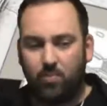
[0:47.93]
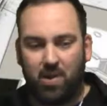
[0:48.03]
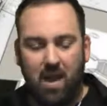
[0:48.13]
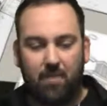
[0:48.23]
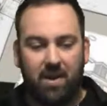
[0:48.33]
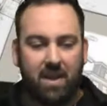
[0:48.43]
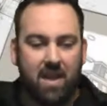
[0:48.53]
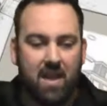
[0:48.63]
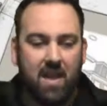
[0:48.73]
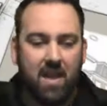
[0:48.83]
property,
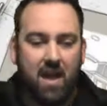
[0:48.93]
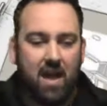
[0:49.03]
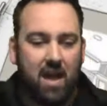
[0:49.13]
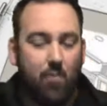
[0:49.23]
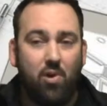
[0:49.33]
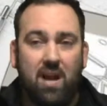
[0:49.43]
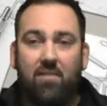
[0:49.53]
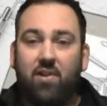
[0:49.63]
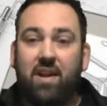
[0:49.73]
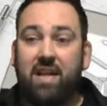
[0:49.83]

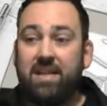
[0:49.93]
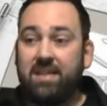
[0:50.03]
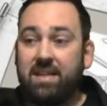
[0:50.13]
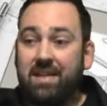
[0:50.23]
whatever it is.